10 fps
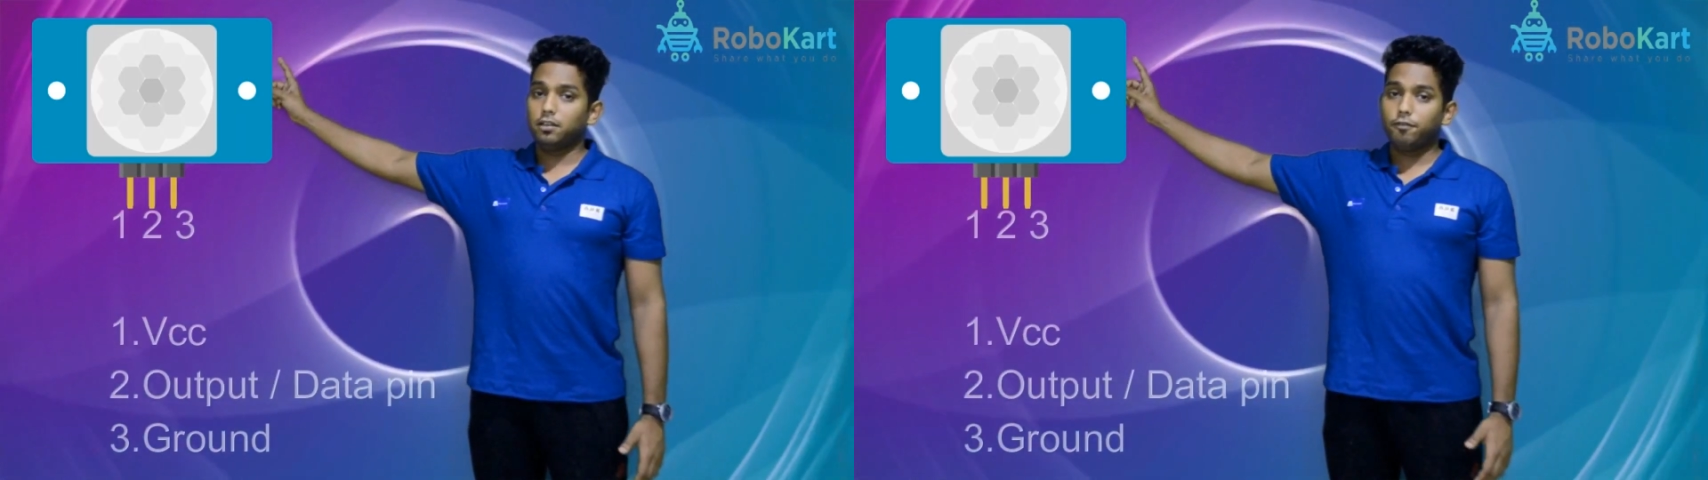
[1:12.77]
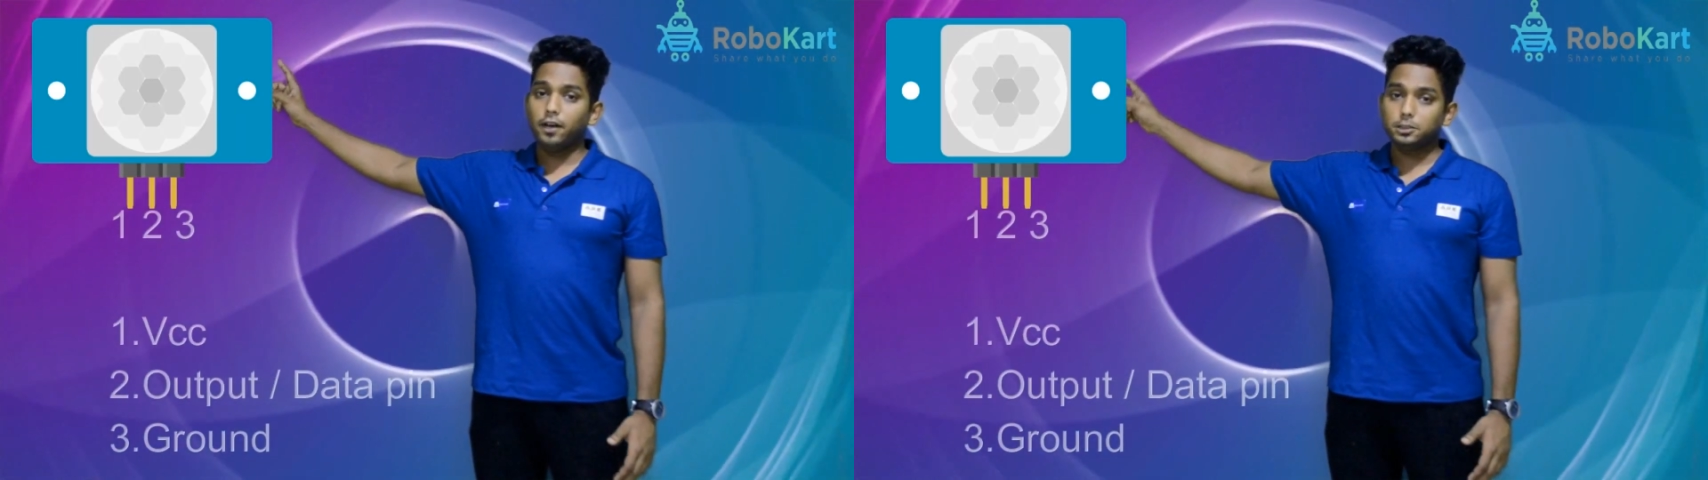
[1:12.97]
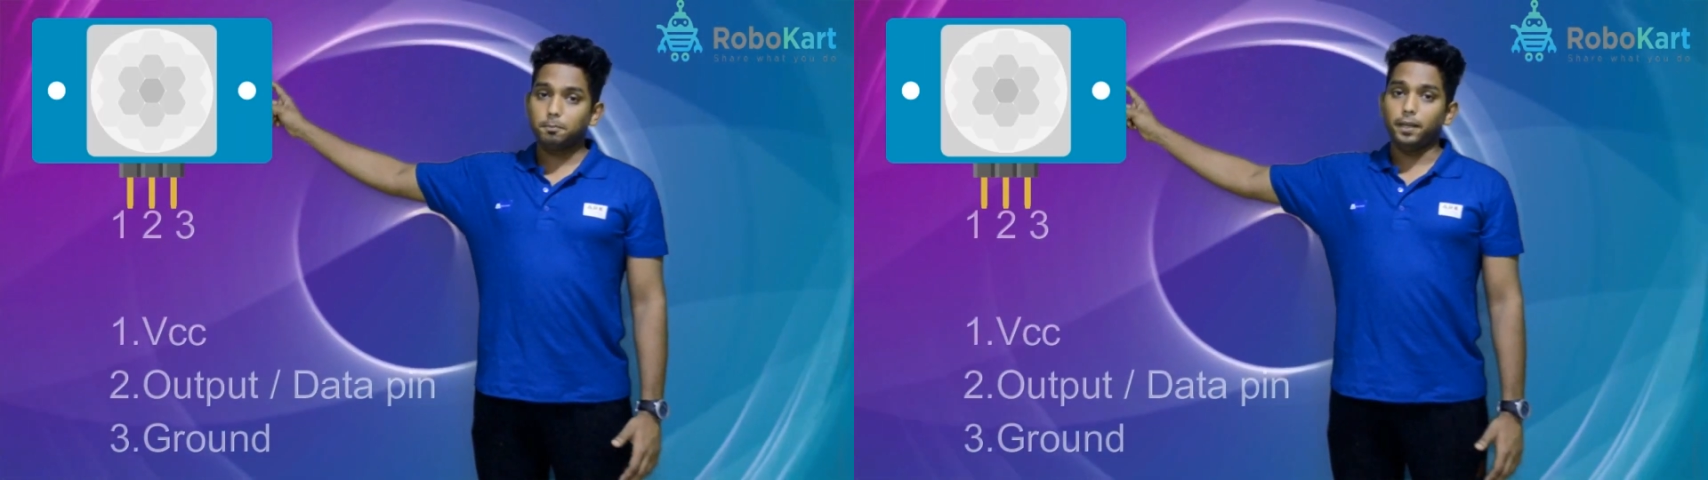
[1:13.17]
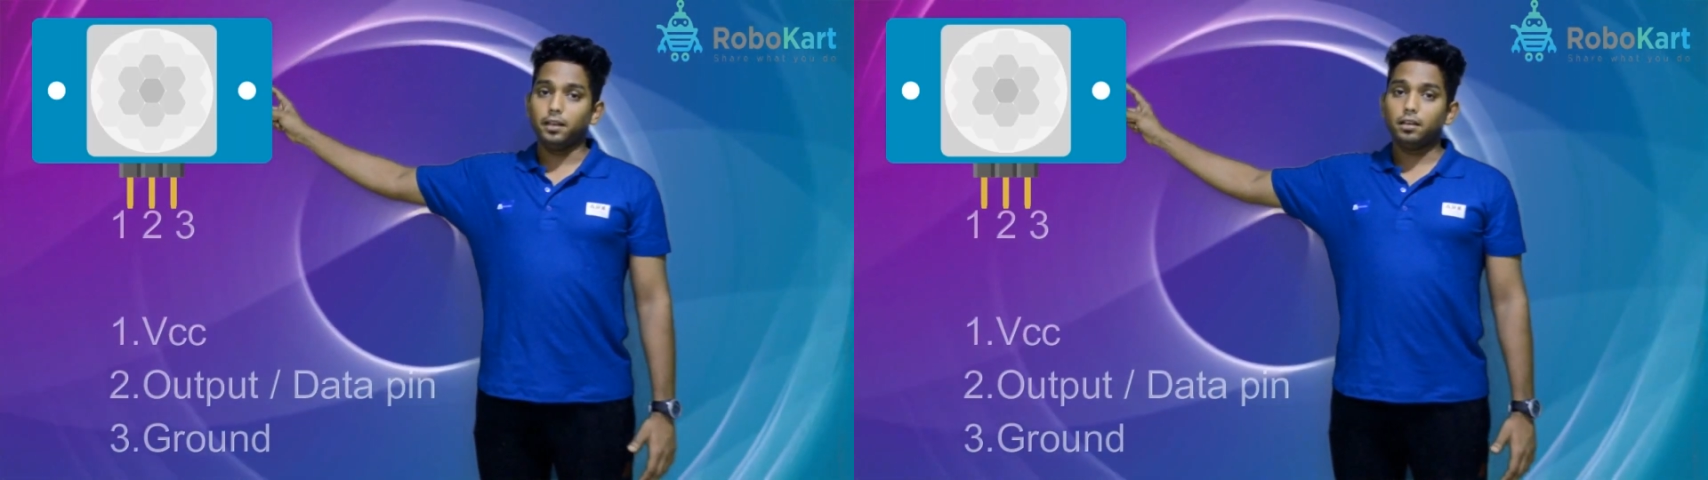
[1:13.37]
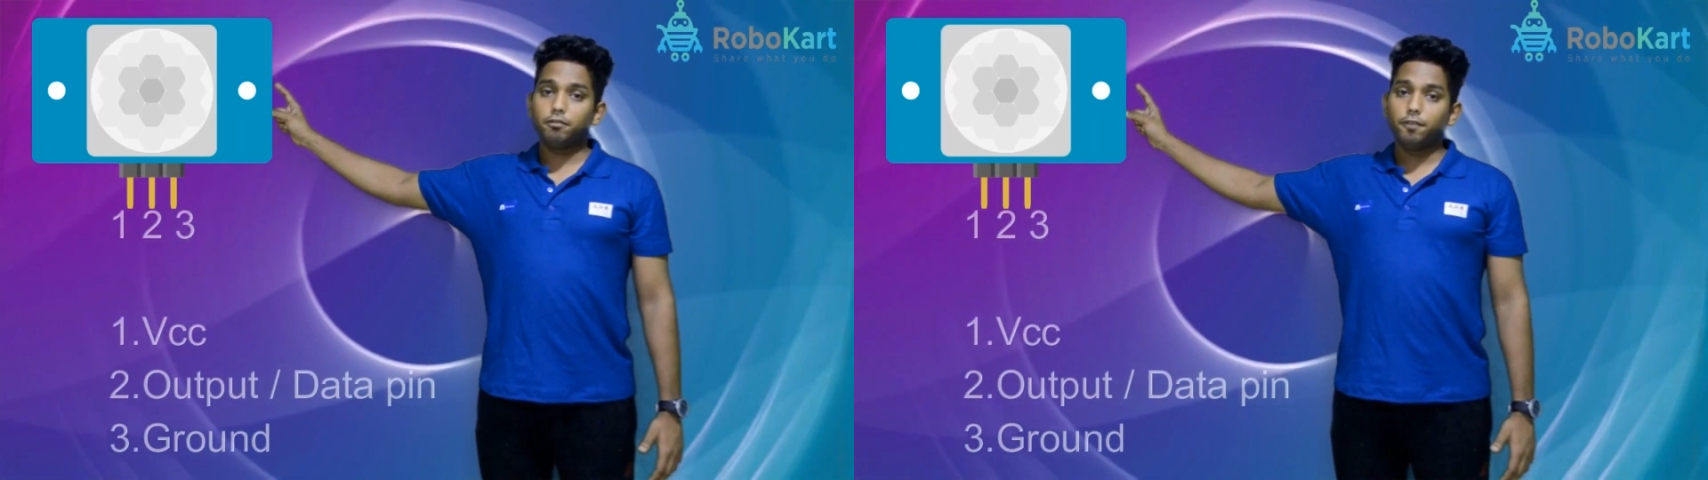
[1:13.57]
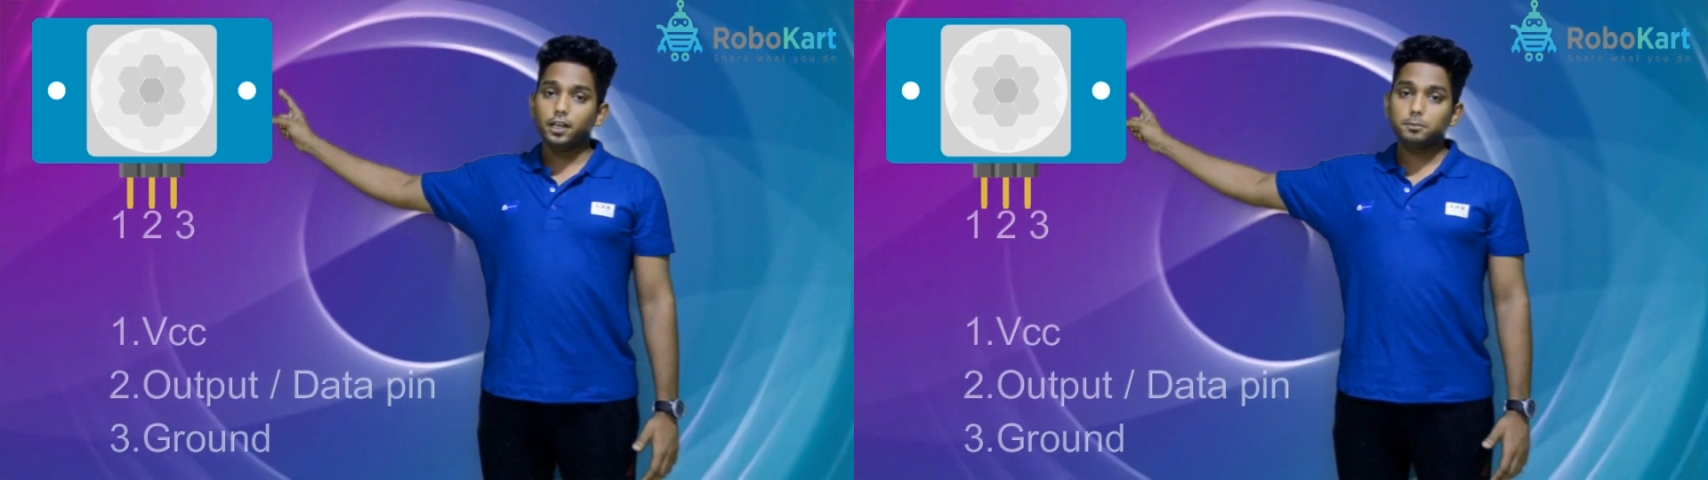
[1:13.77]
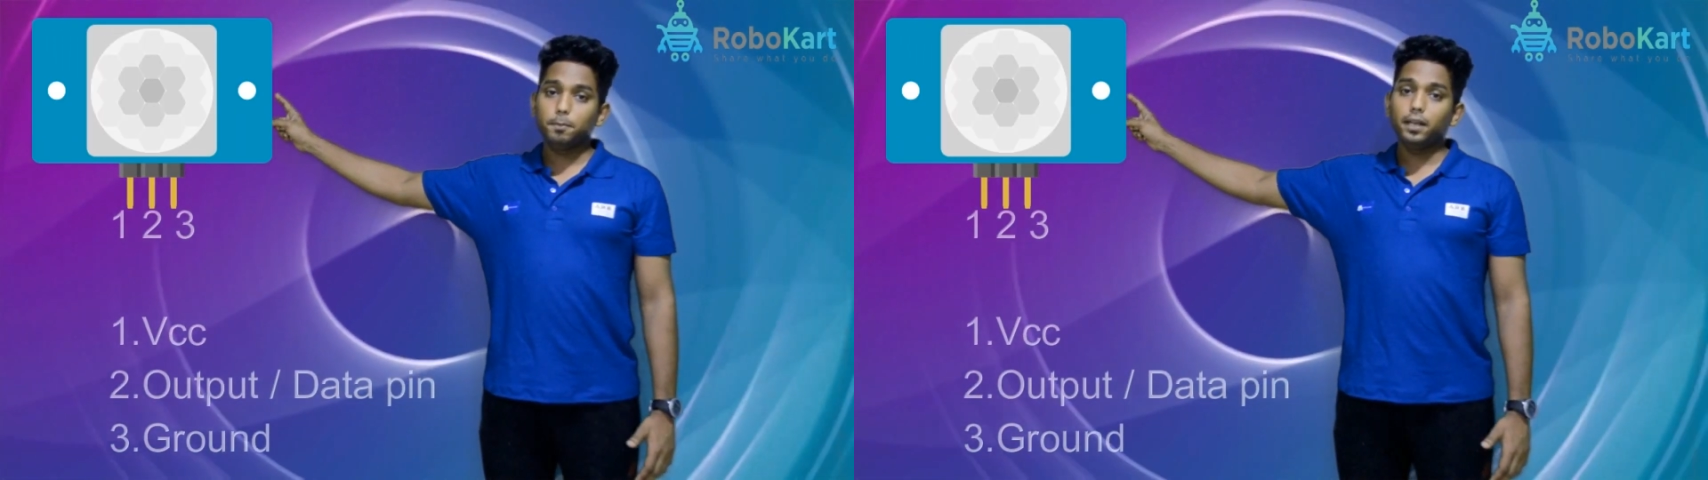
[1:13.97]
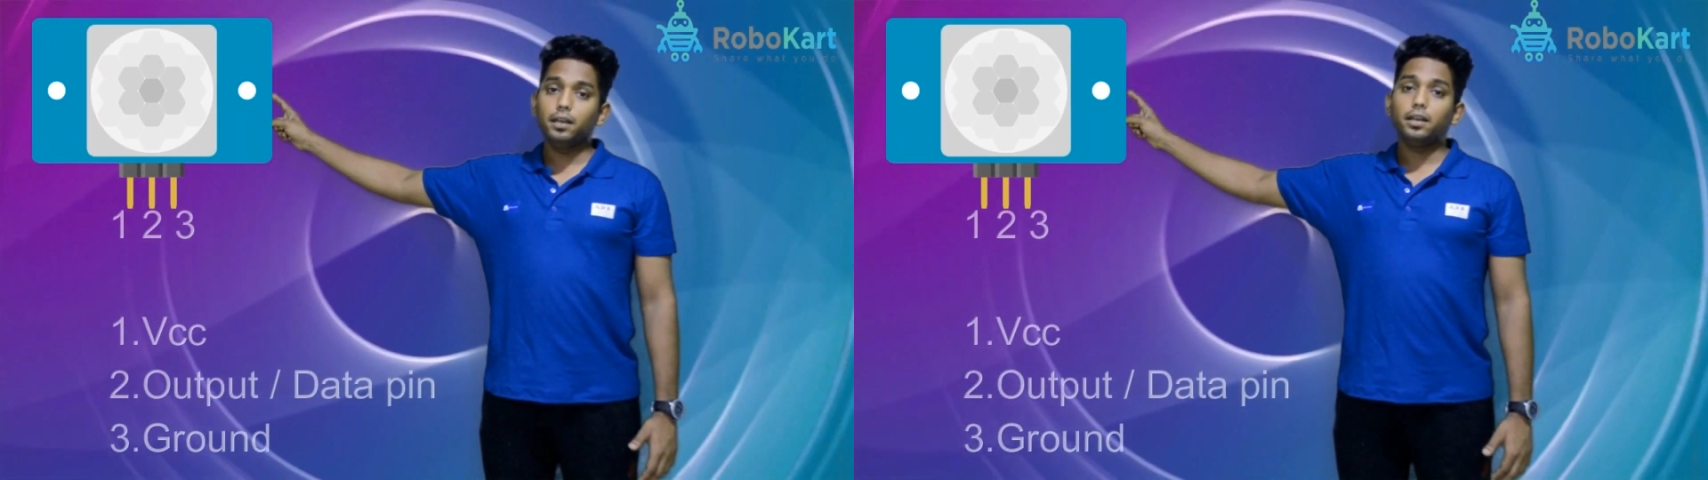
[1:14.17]
the first pin the
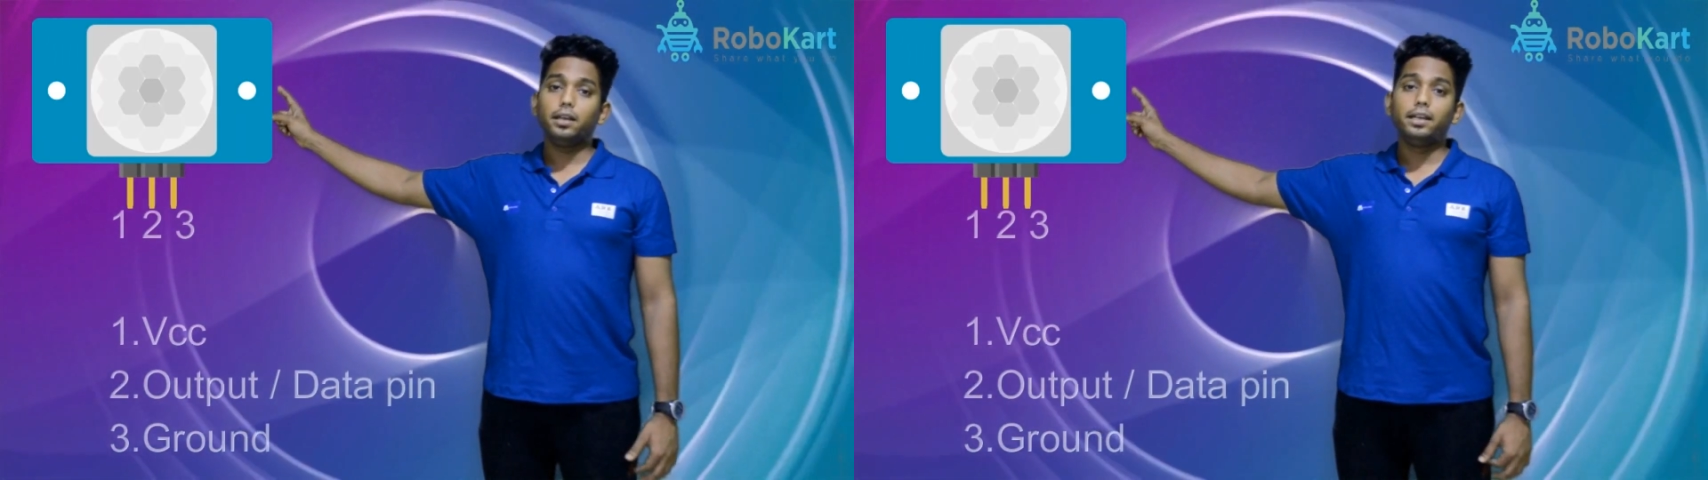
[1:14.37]
first pin